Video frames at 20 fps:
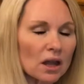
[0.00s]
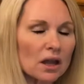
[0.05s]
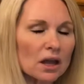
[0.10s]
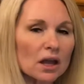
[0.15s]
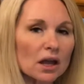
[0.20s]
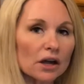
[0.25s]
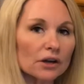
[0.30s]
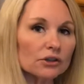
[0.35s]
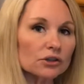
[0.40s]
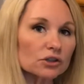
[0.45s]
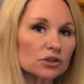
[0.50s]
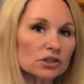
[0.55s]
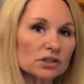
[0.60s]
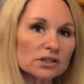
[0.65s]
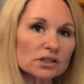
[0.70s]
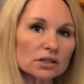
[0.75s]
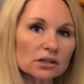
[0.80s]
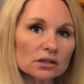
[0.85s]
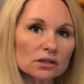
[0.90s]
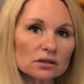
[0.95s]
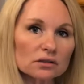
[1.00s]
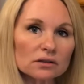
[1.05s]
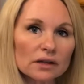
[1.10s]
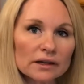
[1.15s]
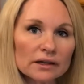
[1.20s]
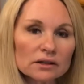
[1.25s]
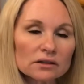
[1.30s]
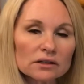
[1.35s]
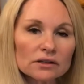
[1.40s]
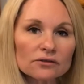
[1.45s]
And you're just gonna
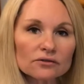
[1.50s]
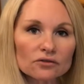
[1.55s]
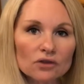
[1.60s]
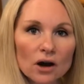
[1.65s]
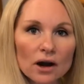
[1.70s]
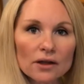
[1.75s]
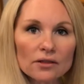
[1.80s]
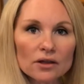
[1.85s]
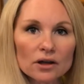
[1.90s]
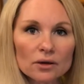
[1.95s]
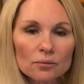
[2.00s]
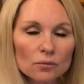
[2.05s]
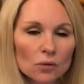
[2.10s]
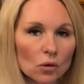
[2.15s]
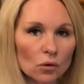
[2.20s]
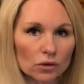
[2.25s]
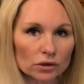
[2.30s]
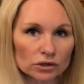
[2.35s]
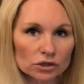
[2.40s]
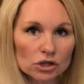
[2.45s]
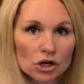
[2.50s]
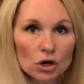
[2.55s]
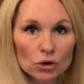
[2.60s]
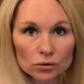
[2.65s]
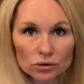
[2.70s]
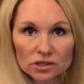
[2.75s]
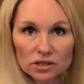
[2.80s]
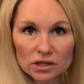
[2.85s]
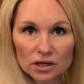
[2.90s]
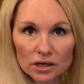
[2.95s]
lightly fry them, or
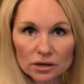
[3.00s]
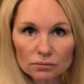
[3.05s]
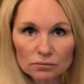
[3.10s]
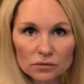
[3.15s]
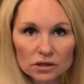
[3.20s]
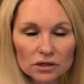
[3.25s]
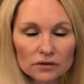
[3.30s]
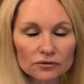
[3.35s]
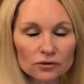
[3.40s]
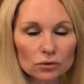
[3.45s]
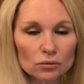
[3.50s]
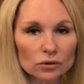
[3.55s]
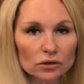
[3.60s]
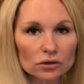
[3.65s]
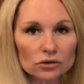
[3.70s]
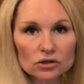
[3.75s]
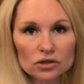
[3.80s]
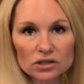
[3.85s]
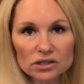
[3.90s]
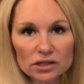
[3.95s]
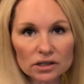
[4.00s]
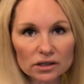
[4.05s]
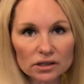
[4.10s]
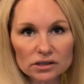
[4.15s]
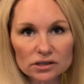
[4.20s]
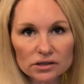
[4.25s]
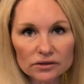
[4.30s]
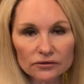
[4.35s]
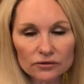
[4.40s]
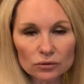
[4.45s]
toast them, if you will, just like
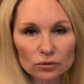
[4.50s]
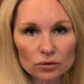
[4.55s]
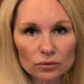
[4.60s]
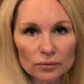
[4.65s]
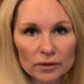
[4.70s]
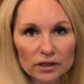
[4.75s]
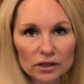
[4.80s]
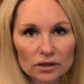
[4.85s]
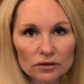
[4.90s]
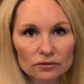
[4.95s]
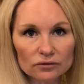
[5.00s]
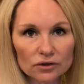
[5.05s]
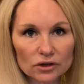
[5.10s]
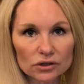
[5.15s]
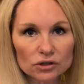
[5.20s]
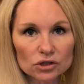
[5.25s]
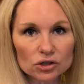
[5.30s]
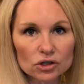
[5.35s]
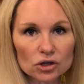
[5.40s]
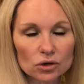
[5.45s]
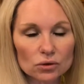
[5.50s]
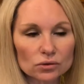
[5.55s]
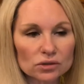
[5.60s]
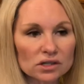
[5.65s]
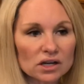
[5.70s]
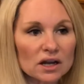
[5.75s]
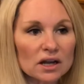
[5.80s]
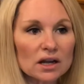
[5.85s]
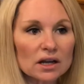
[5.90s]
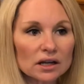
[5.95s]
as if you were making French toast,
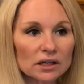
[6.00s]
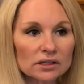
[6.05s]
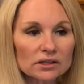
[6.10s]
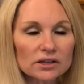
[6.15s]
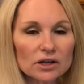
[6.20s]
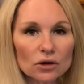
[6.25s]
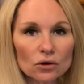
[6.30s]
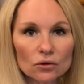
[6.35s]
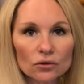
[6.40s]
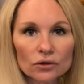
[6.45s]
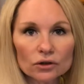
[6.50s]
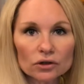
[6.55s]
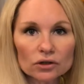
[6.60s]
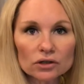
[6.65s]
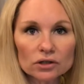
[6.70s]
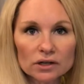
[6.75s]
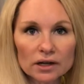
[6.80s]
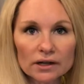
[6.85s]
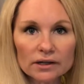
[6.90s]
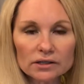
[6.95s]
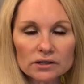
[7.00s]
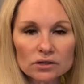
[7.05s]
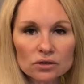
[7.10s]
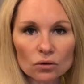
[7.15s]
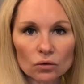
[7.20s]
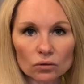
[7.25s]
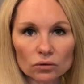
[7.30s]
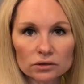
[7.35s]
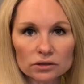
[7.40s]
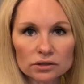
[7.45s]
until they're a nice
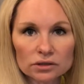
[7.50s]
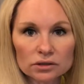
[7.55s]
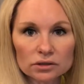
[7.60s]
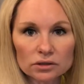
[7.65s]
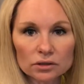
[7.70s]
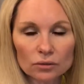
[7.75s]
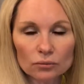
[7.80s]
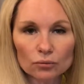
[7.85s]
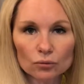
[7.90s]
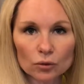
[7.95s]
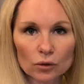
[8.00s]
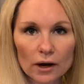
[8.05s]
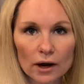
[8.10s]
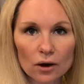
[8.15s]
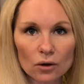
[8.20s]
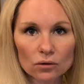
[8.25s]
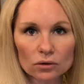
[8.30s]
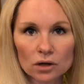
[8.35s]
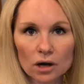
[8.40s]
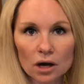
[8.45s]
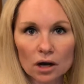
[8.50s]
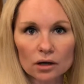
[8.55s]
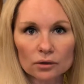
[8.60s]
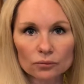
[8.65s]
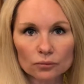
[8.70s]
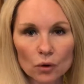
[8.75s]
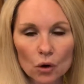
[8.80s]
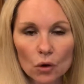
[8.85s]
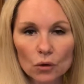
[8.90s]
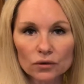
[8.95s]
golden brown on
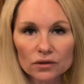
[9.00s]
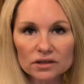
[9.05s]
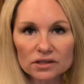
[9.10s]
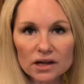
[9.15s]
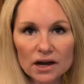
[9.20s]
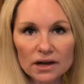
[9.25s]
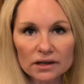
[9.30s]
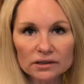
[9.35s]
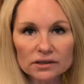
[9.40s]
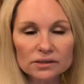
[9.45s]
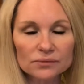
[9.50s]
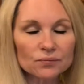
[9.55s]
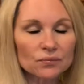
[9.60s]
both sides.